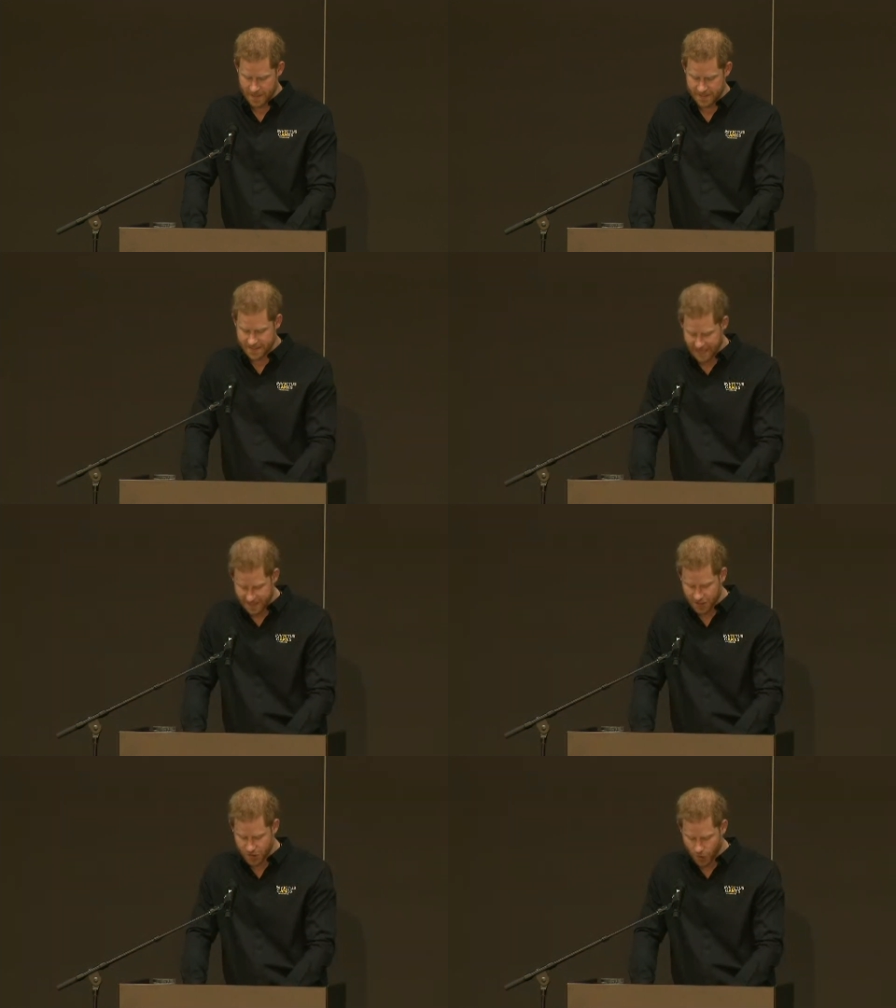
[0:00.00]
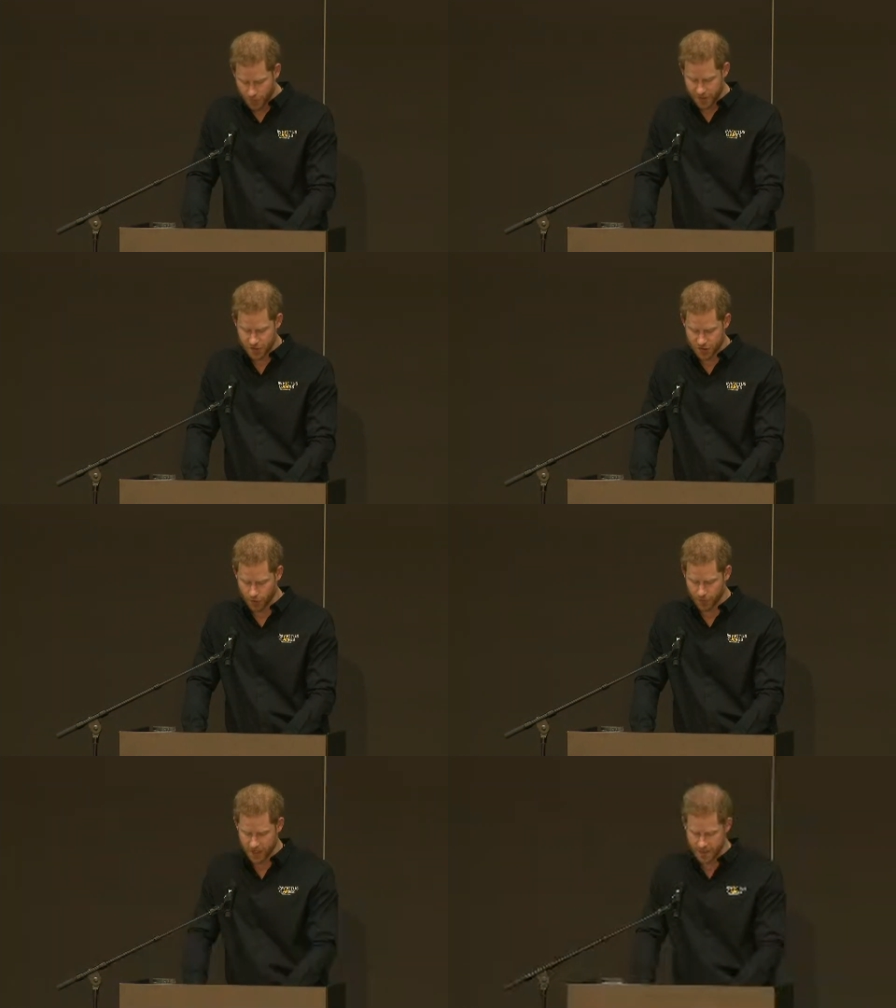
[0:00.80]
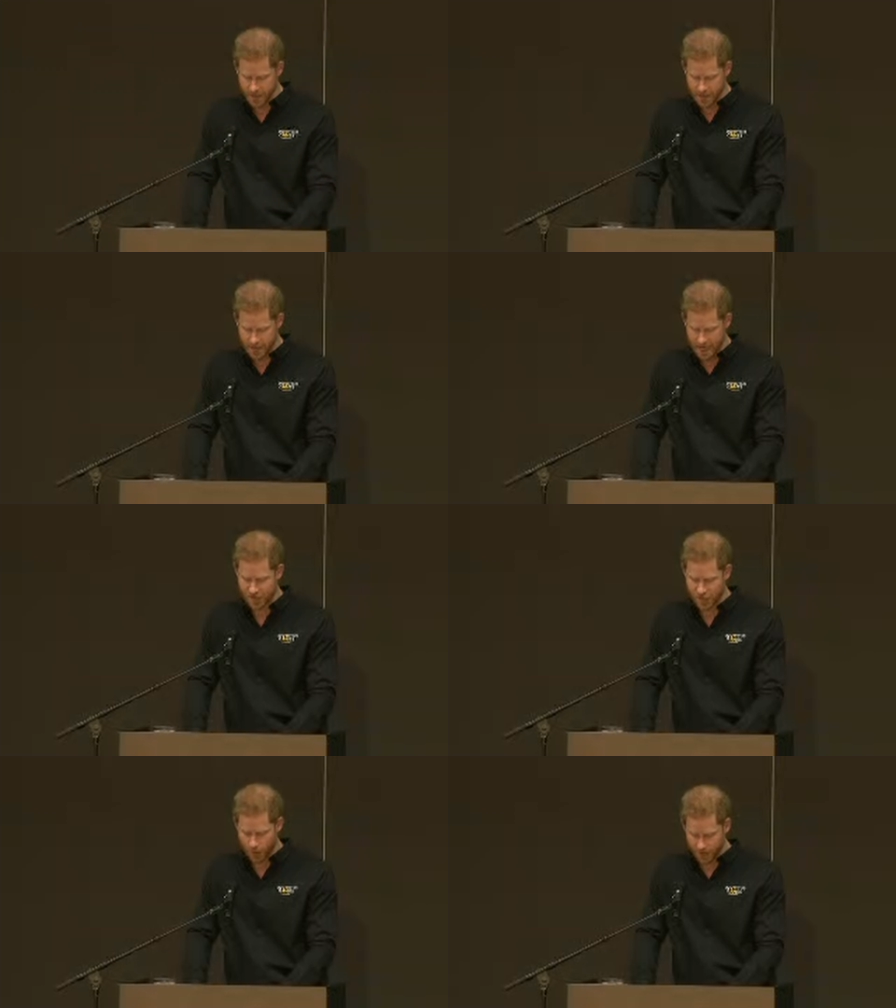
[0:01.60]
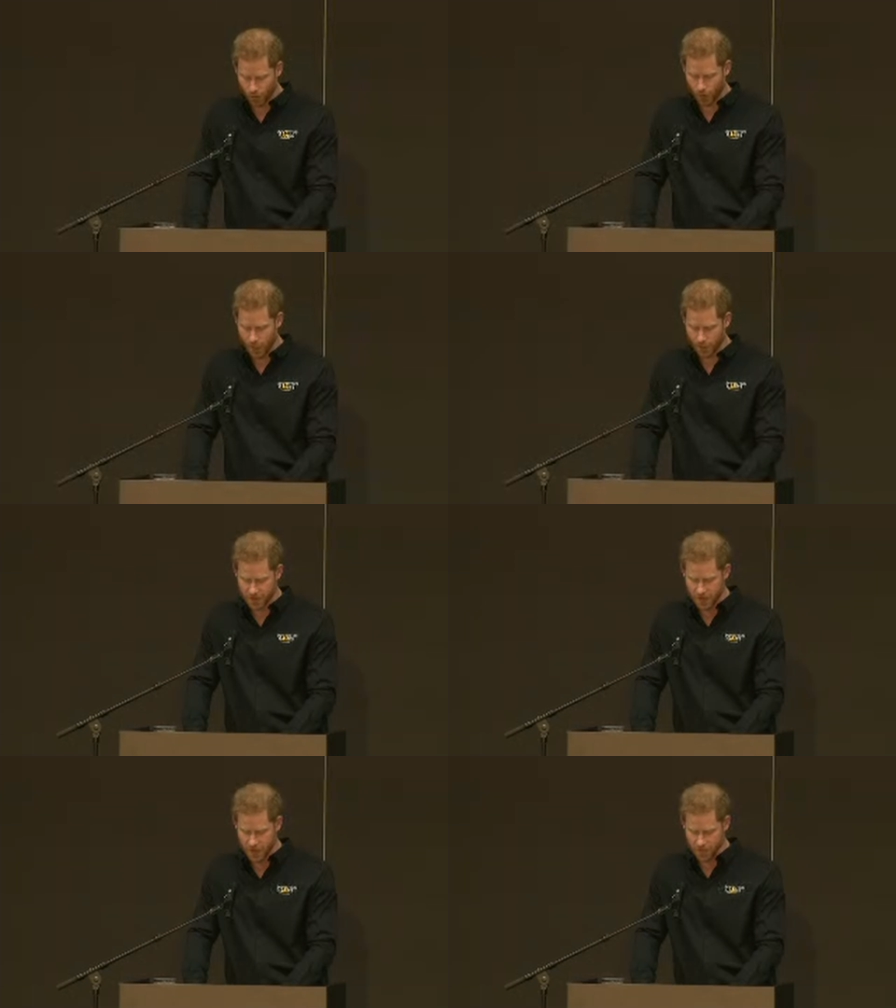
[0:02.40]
standing shoulder to shoulder and showing the world